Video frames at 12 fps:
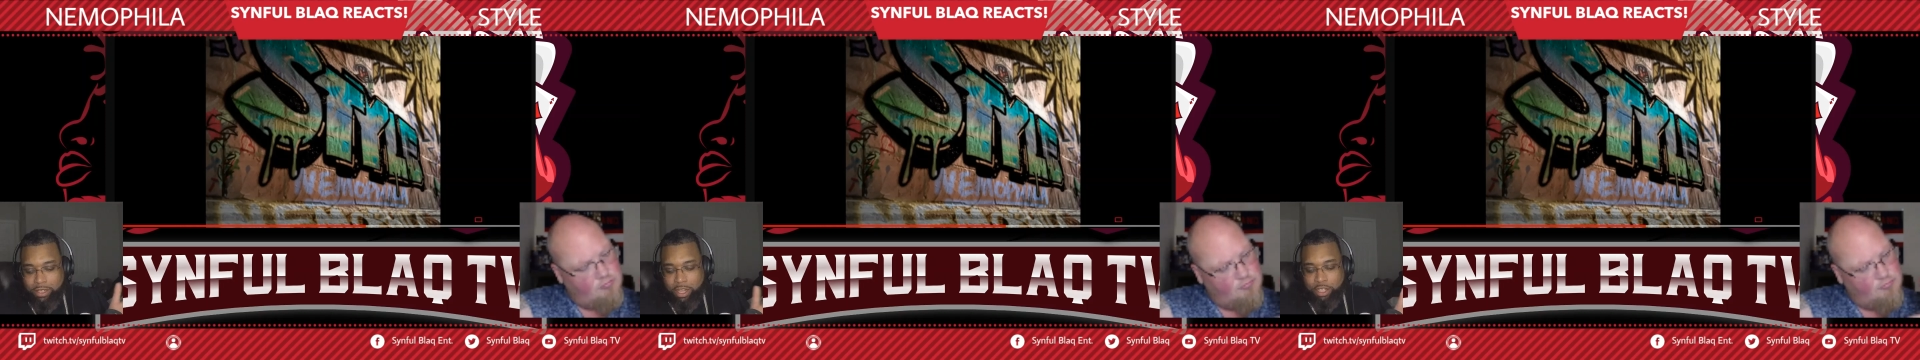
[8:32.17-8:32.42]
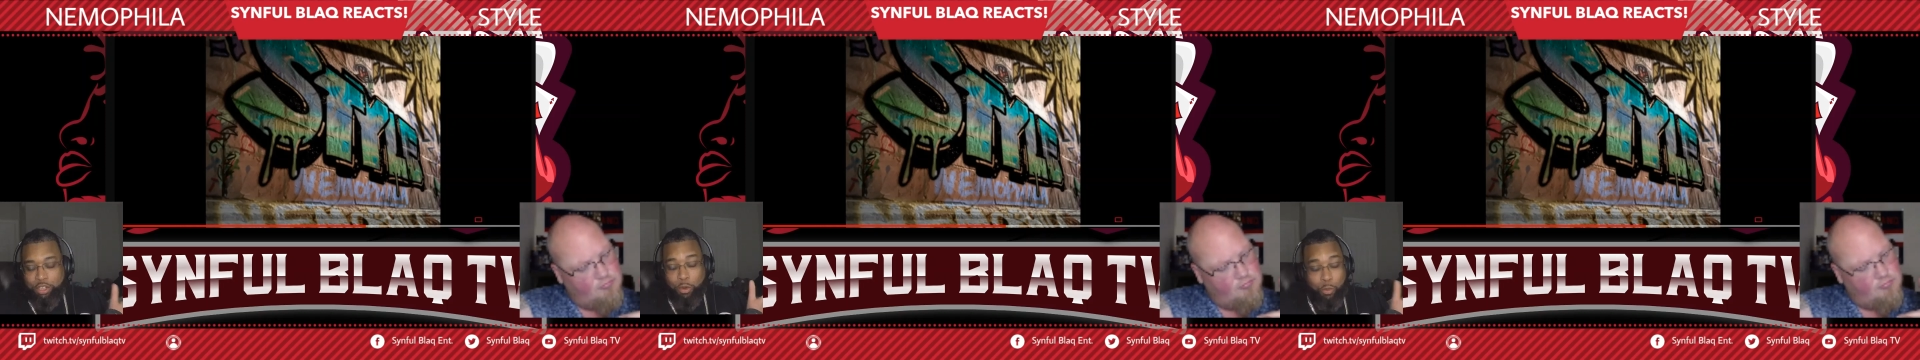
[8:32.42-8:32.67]
Speaker 1: does
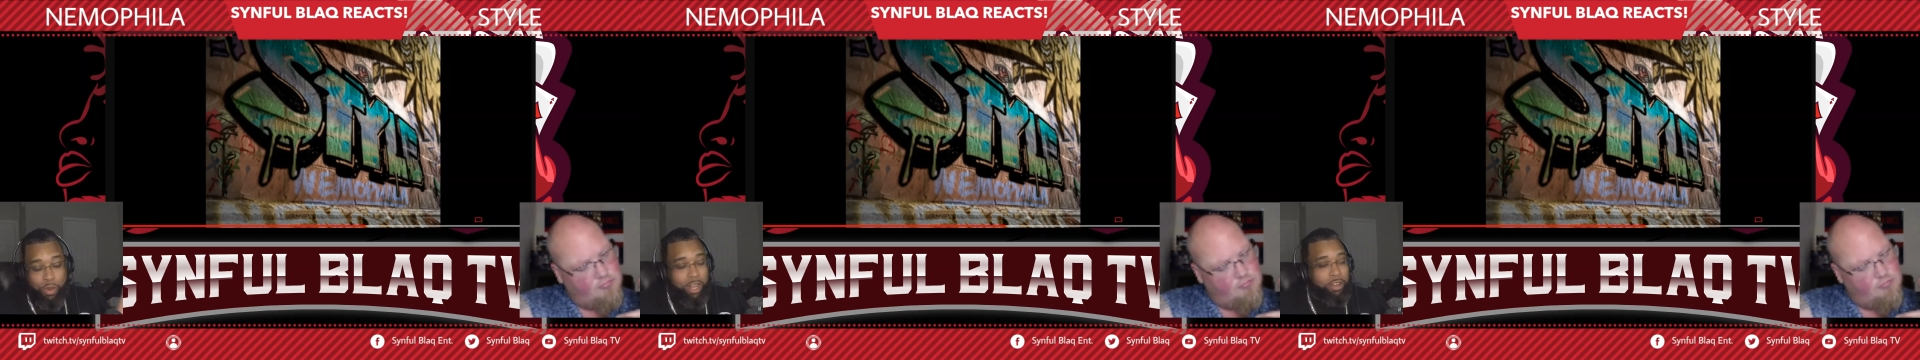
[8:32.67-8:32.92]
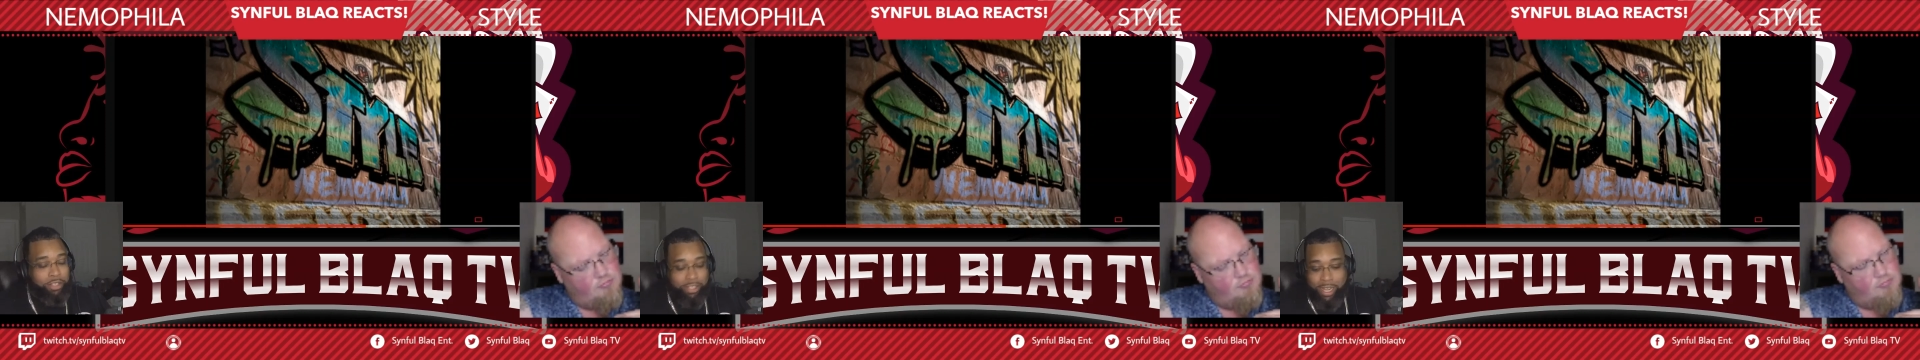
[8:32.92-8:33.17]
your will
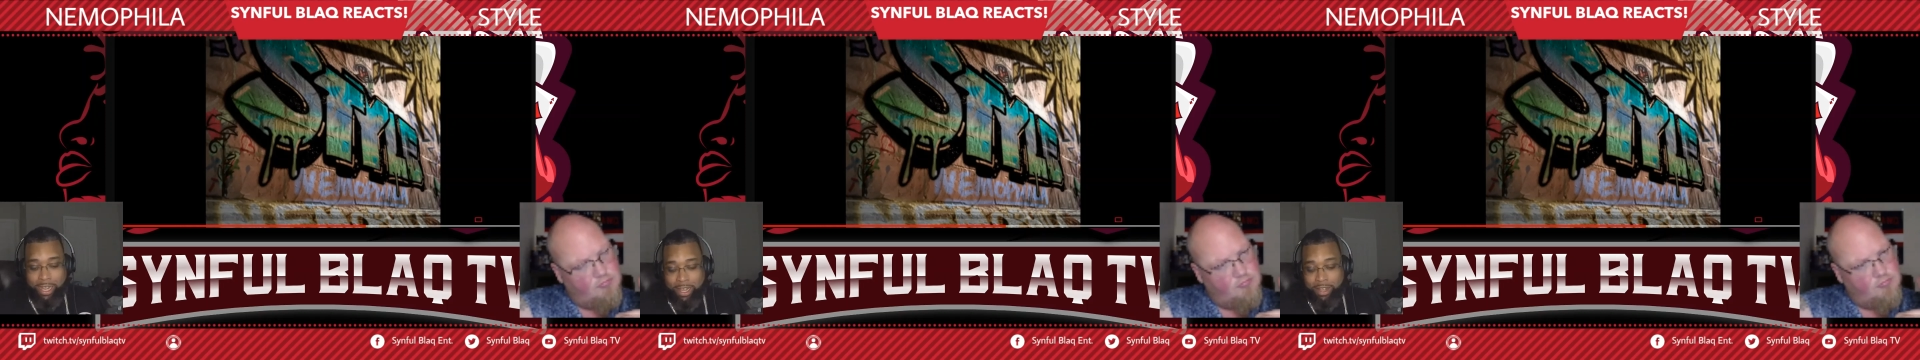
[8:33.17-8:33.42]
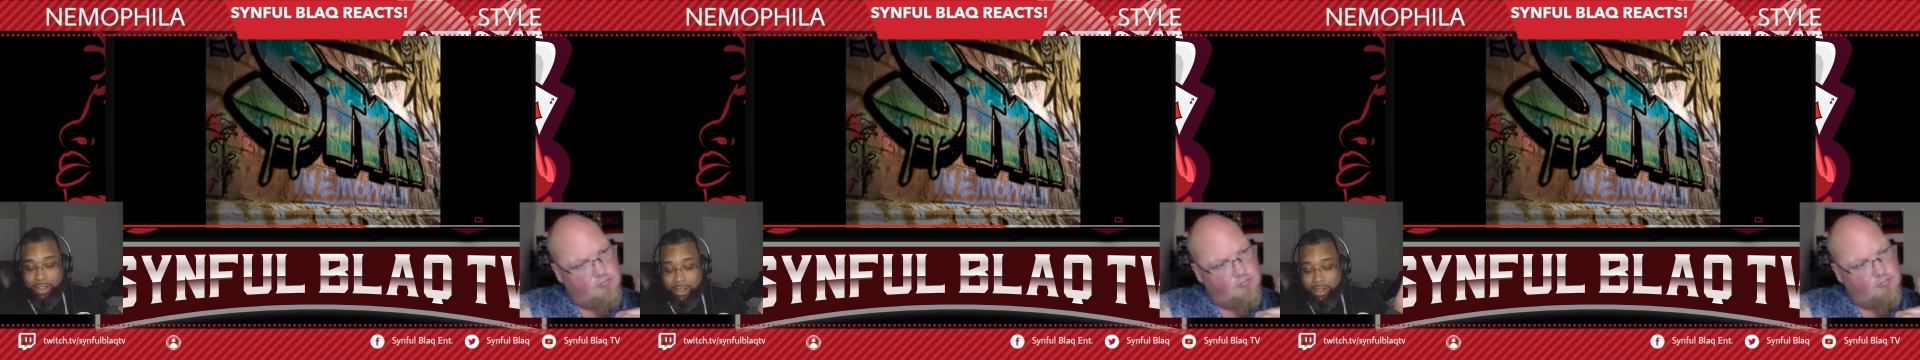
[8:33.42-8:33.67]
say?
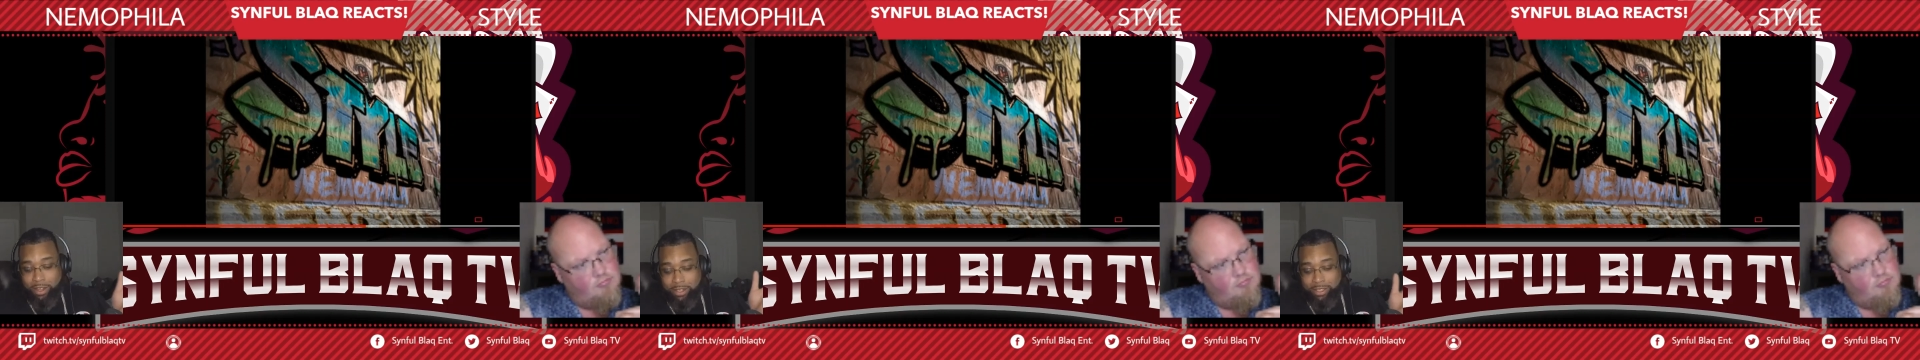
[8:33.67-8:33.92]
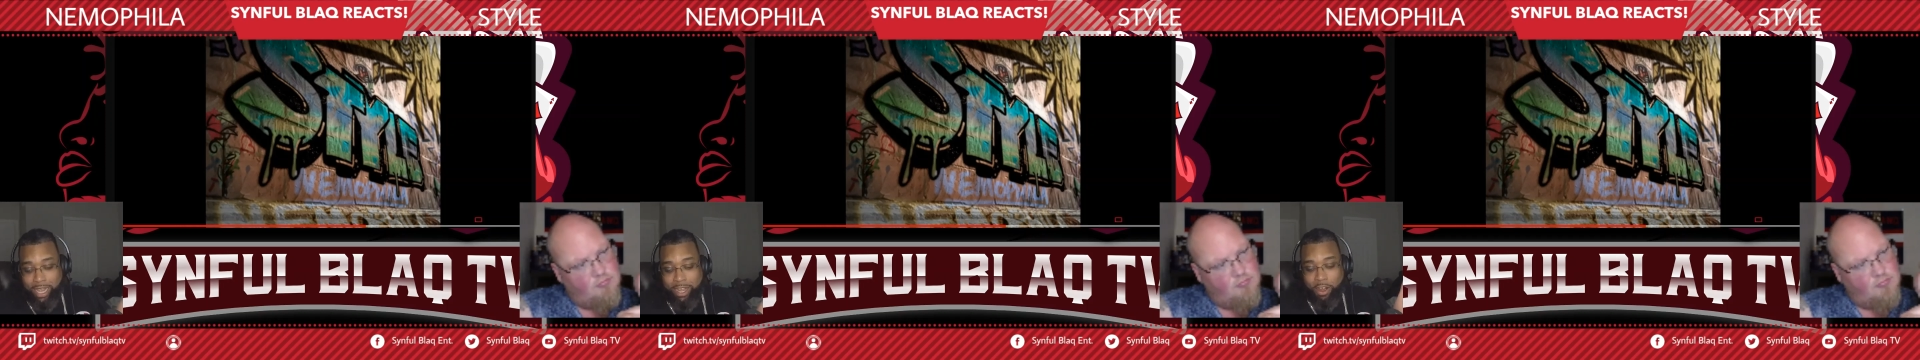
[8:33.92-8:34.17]

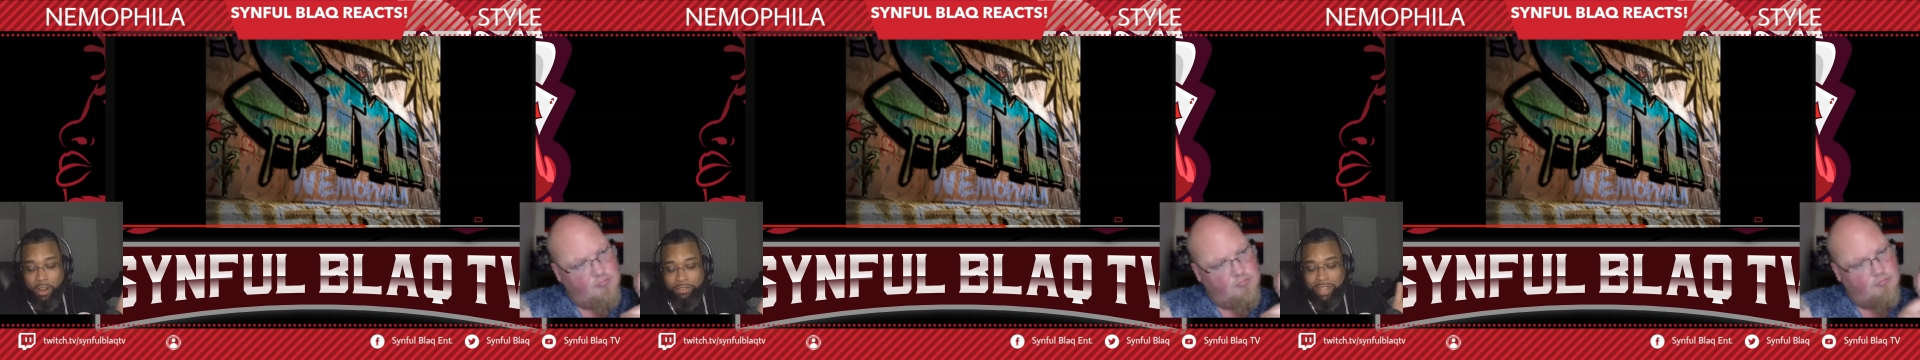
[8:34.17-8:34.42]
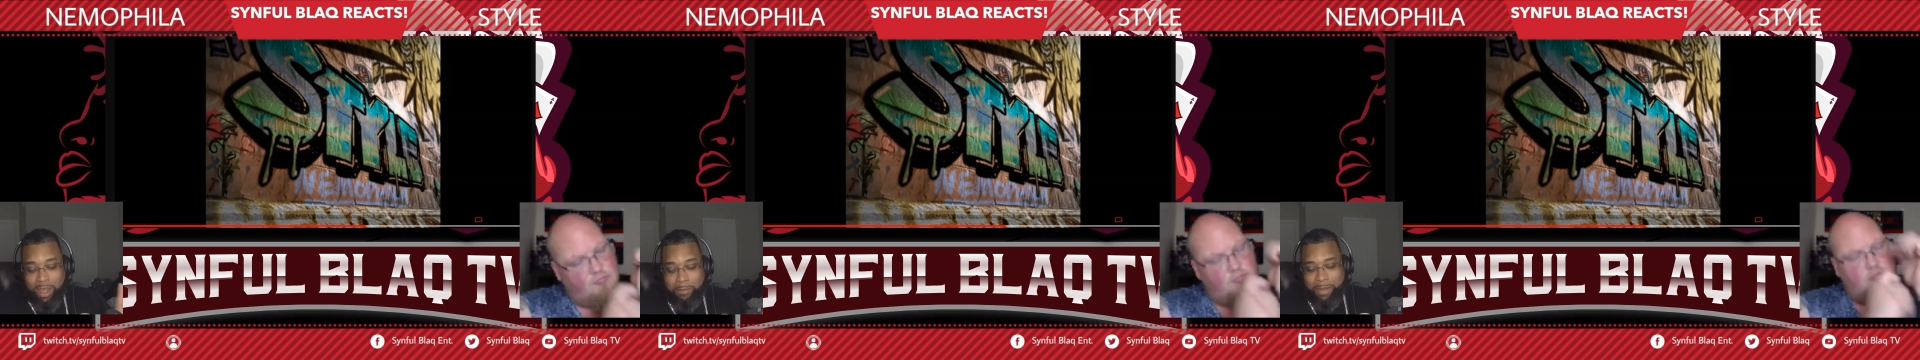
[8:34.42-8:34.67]
Take off that